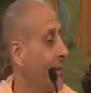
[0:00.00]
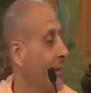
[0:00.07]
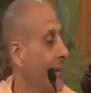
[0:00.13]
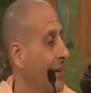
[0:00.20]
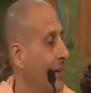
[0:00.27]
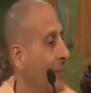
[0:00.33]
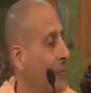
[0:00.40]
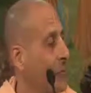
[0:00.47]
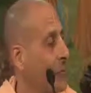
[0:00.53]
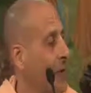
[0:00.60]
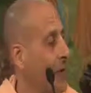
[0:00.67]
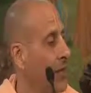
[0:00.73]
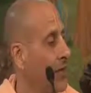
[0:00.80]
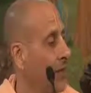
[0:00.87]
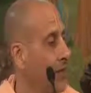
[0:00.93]
And he would
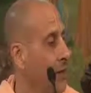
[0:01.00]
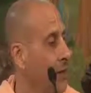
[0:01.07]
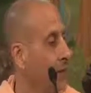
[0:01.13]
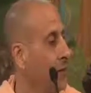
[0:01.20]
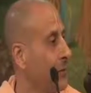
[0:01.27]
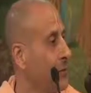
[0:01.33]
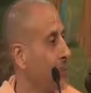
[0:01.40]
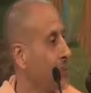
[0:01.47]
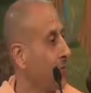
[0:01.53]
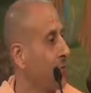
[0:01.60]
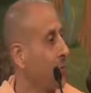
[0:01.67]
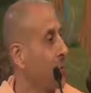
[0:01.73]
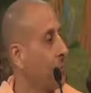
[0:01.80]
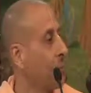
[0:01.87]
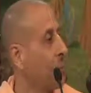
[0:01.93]
write letters
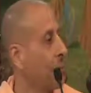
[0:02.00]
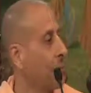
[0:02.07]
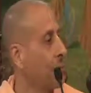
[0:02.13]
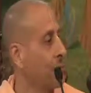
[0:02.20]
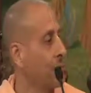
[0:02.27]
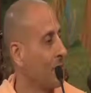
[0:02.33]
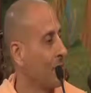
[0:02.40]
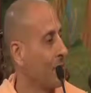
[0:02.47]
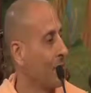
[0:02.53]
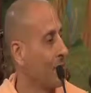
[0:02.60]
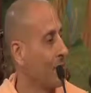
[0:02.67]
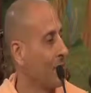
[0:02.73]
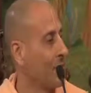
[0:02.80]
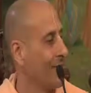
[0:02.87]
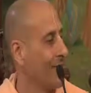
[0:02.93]
of reports
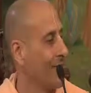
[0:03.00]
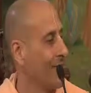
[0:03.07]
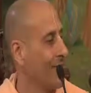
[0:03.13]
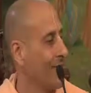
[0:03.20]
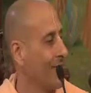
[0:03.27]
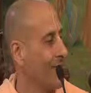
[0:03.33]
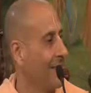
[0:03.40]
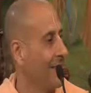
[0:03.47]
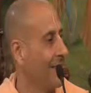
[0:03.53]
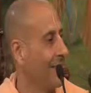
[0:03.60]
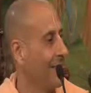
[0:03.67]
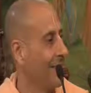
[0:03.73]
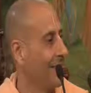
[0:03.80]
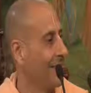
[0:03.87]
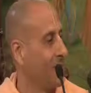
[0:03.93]

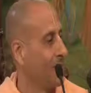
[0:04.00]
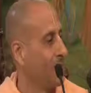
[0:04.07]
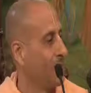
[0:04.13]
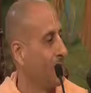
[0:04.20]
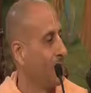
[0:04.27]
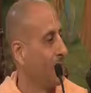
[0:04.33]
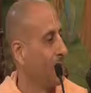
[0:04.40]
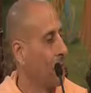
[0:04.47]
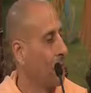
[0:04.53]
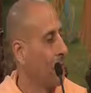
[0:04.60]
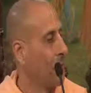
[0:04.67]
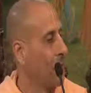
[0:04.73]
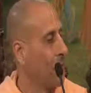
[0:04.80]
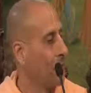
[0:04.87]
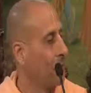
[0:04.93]
to Srila
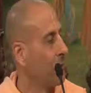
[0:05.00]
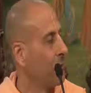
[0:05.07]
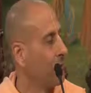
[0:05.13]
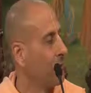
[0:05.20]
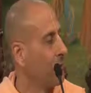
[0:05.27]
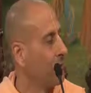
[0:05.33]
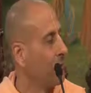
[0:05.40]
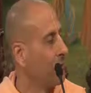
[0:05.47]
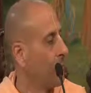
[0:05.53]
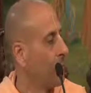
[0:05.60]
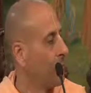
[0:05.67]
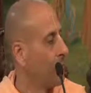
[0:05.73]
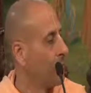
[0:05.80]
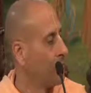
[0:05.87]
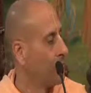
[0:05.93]
Prabhupada when
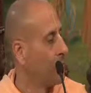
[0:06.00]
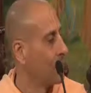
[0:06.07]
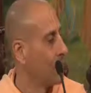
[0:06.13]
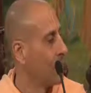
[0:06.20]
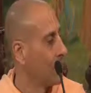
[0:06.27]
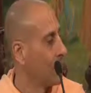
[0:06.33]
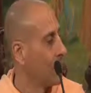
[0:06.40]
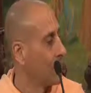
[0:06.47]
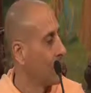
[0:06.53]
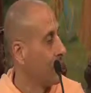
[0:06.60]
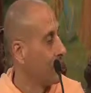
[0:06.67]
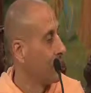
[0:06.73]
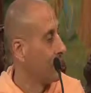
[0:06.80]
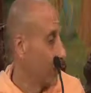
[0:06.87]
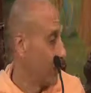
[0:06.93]
Prabhupada was
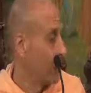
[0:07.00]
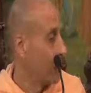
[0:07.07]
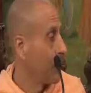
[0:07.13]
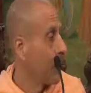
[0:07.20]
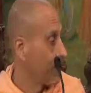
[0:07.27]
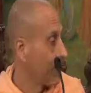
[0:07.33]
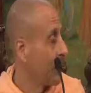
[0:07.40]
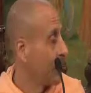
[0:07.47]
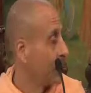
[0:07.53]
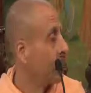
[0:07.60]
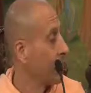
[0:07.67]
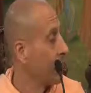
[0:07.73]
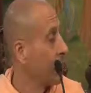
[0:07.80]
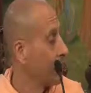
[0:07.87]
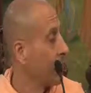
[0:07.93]
passing
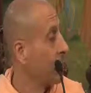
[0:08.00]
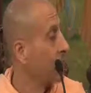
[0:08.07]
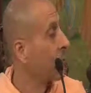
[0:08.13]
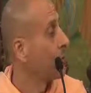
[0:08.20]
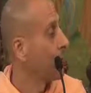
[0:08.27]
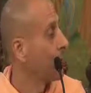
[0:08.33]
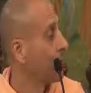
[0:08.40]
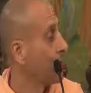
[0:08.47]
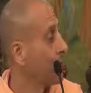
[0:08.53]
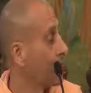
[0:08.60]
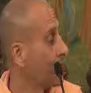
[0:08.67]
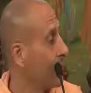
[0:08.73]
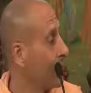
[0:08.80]
from this world.